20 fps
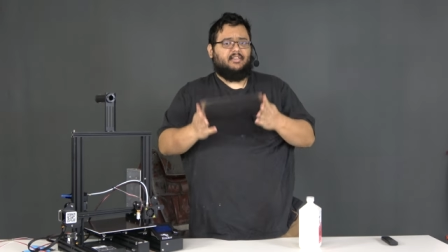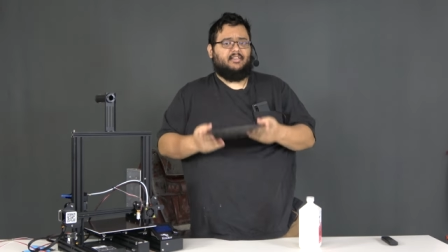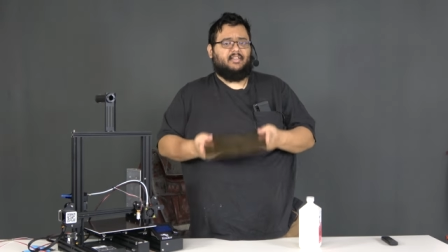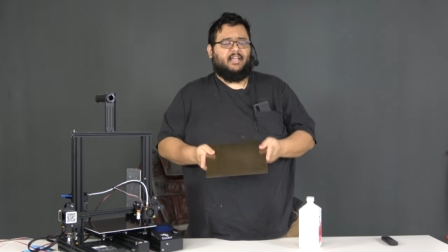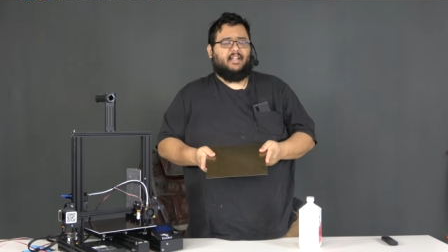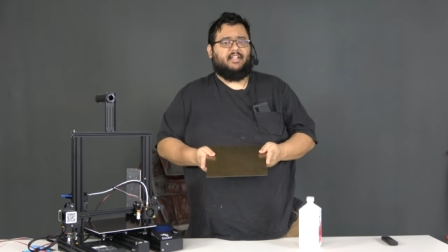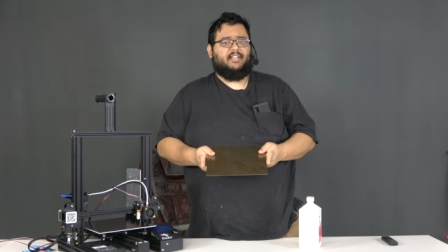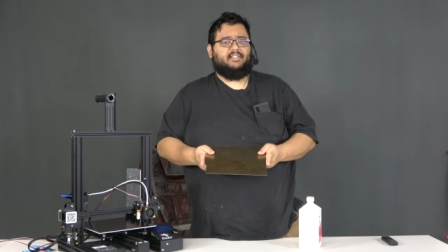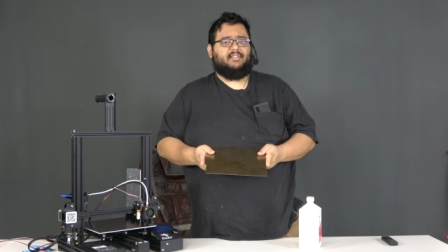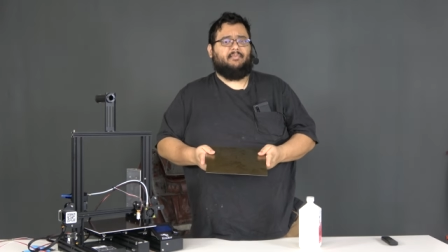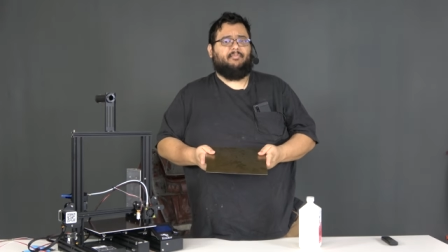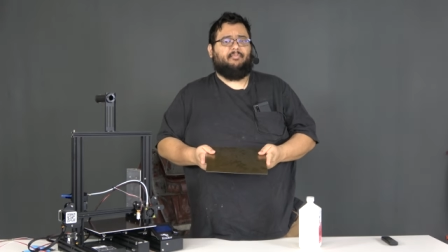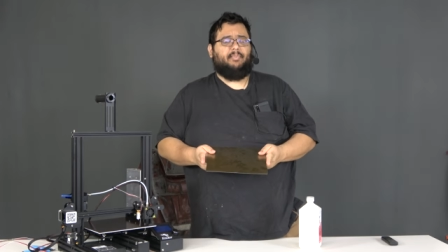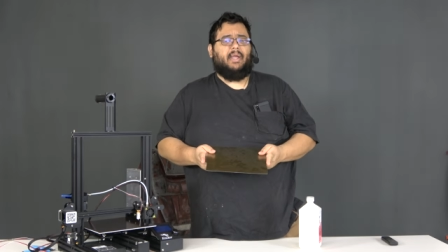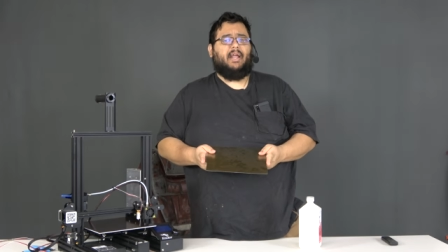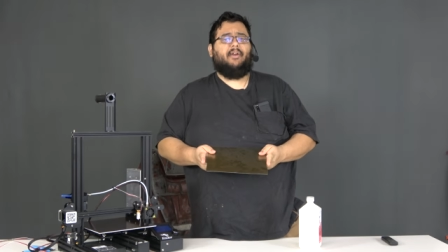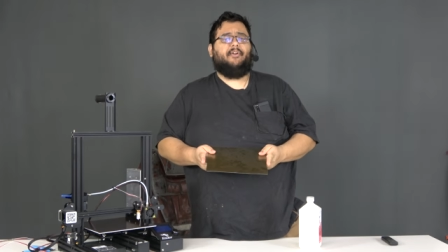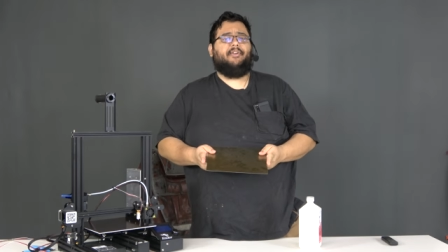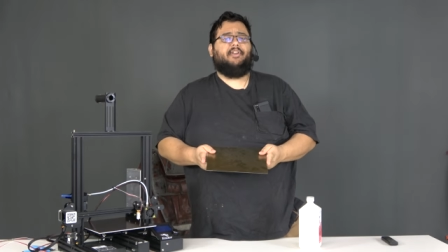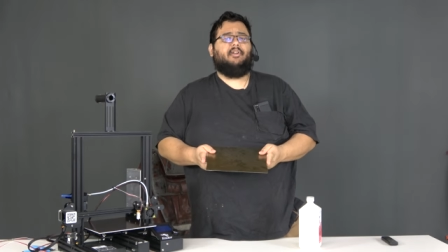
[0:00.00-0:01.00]
that is a
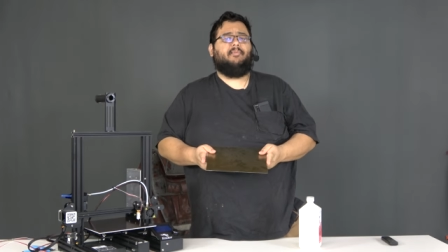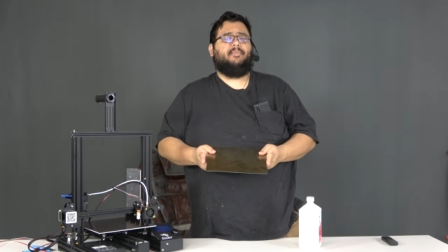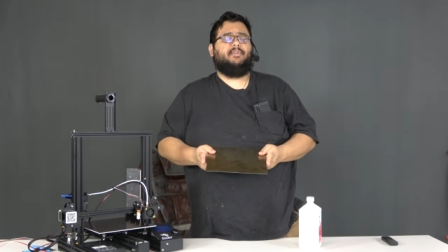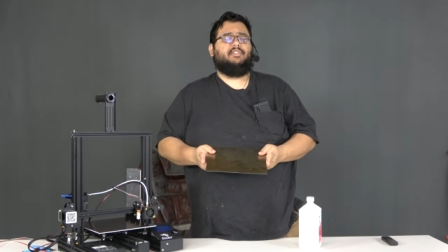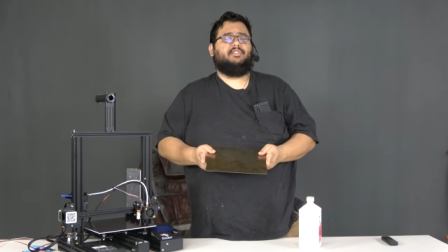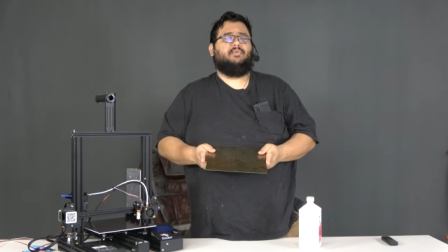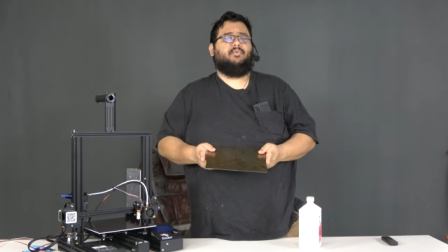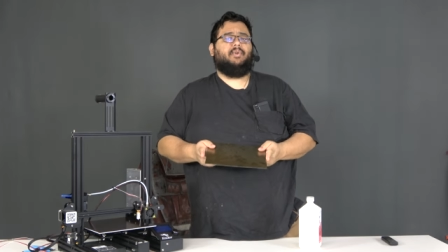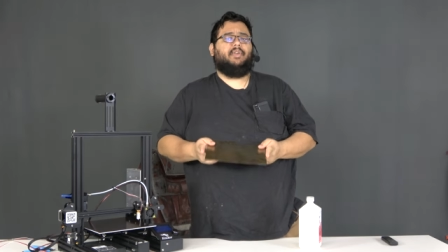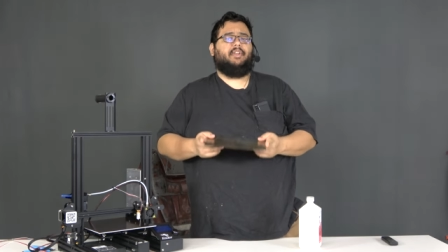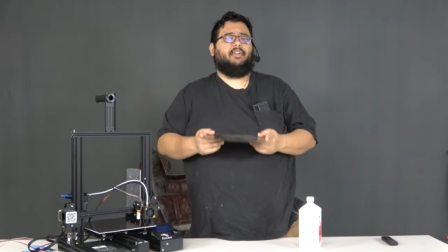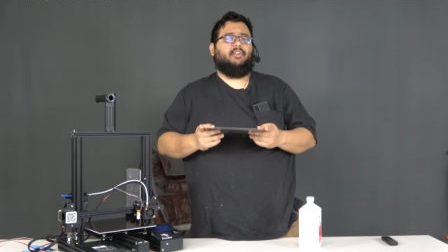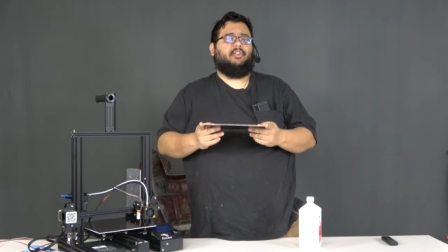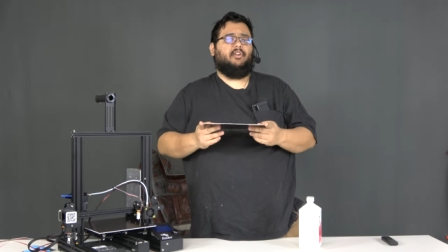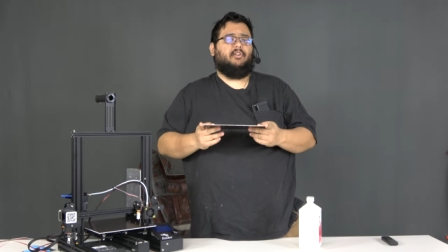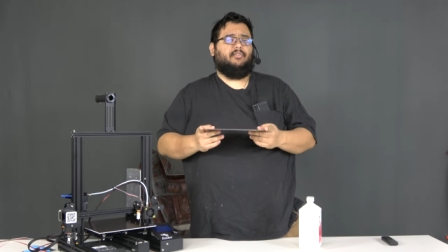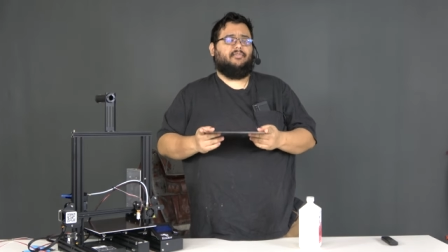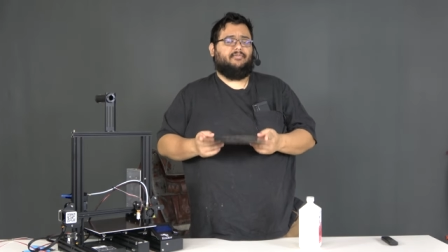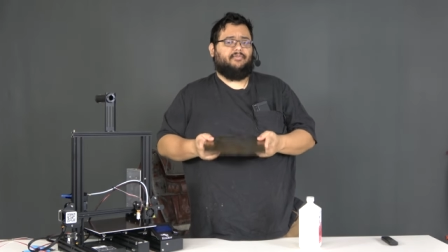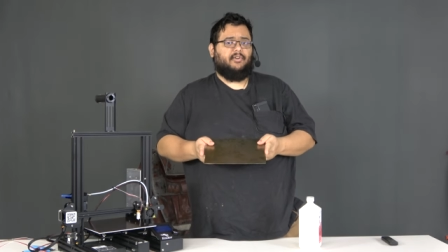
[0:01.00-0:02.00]
barrier between
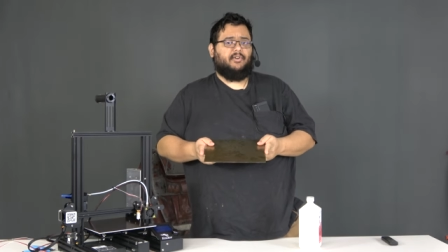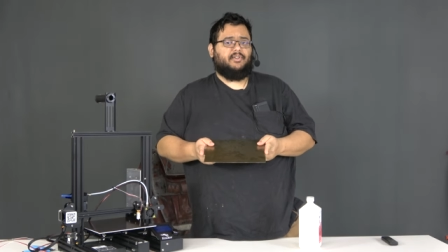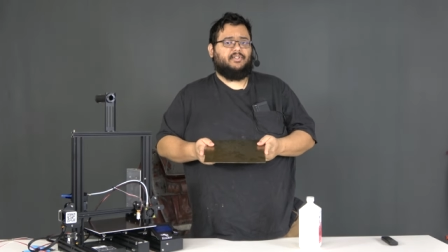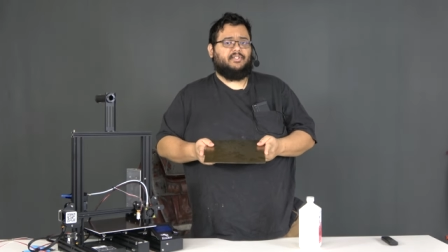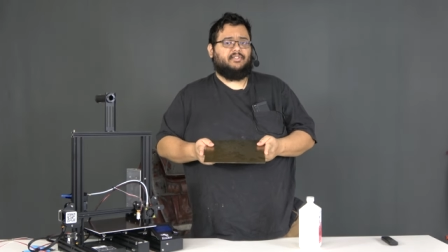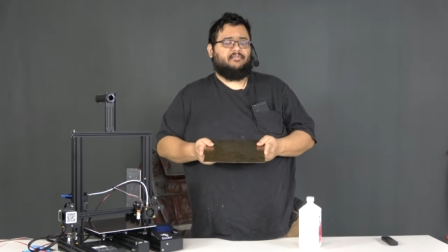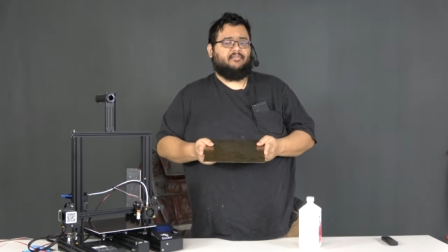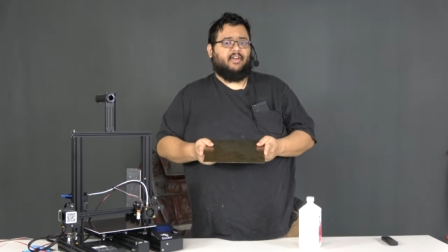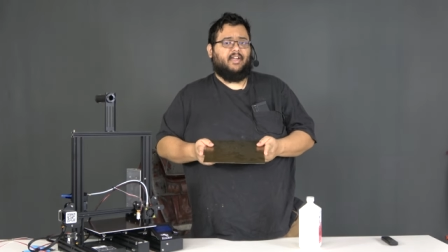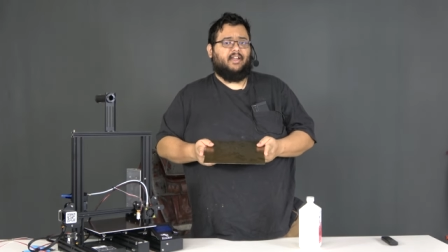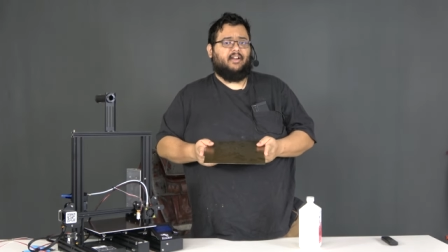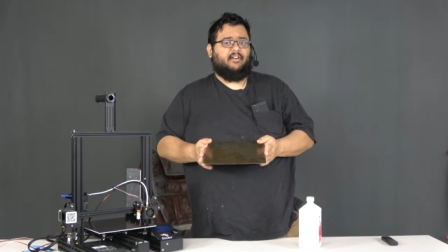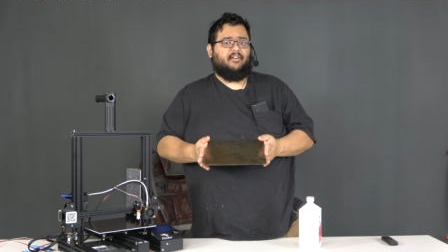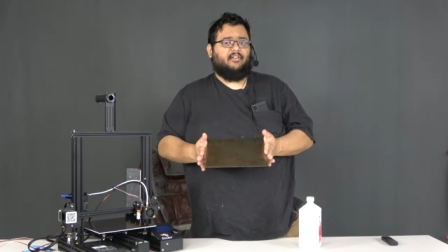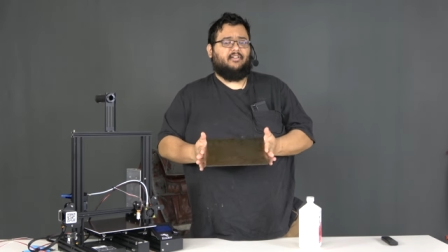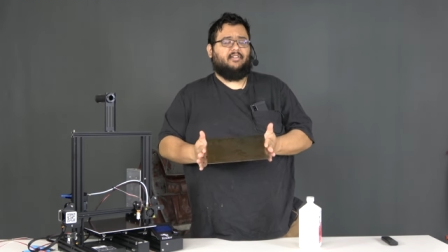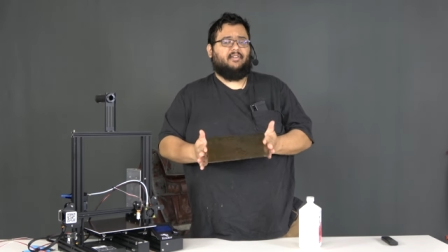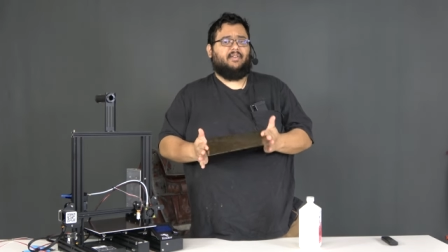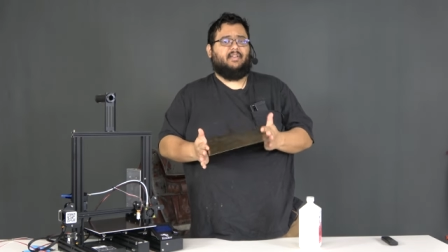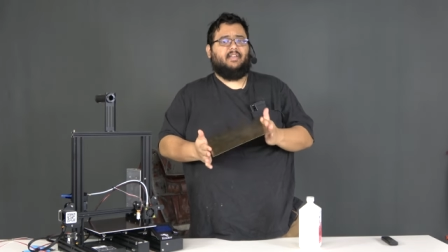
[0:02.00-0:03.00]
your first
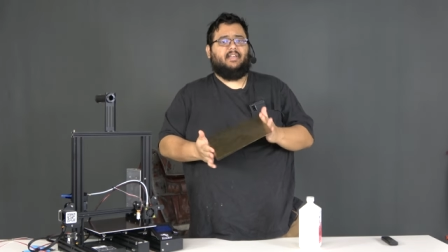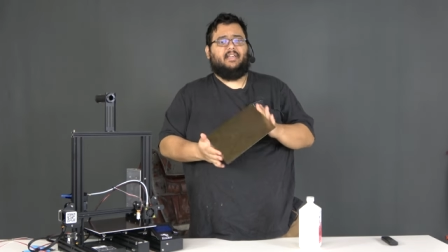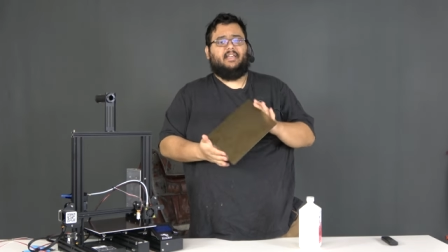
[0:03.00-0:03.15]
layer